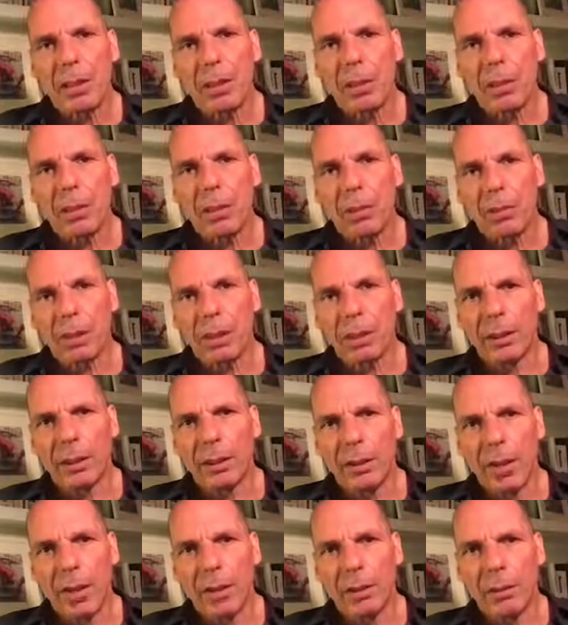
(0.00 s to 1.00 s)
the world is
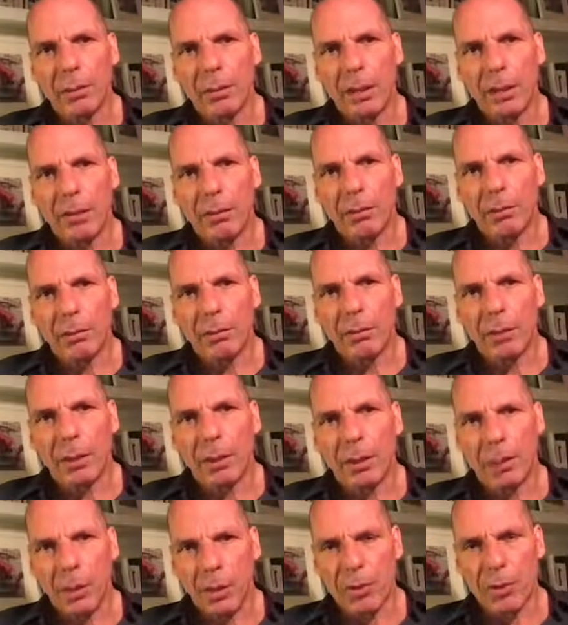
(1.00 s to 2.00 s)
going to become a
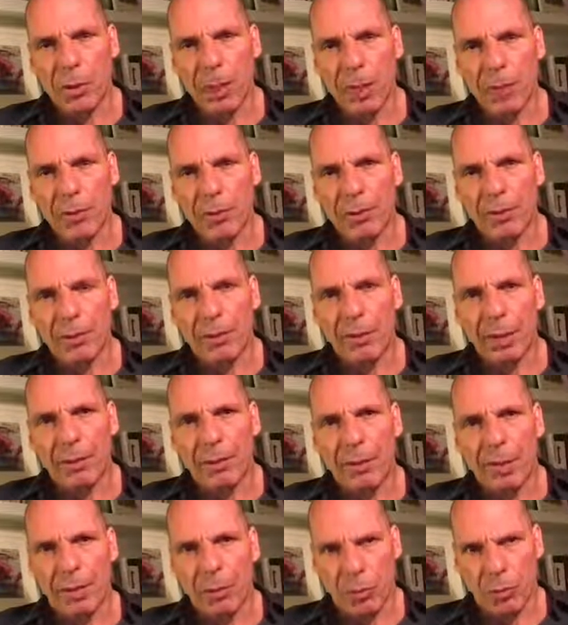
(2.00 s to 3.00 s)
worse place very,
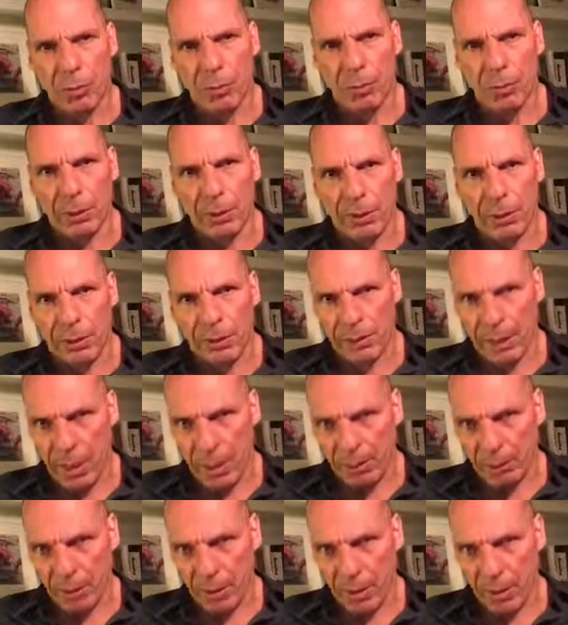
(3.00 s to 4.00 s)
very soon, but it is
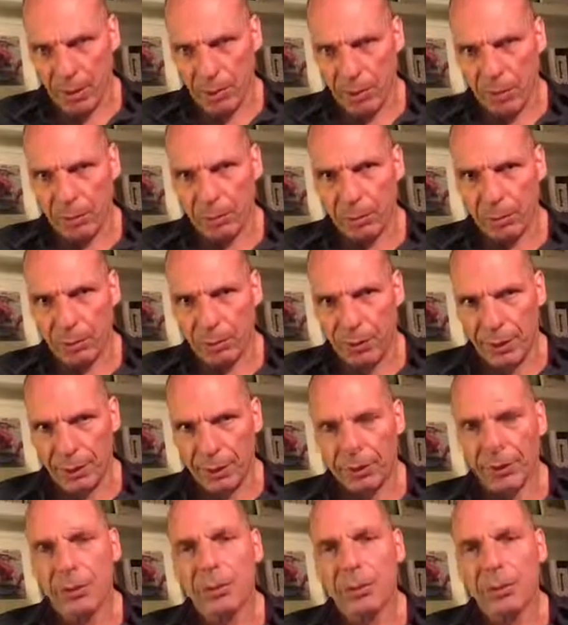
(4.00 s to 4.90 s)
up to us to fight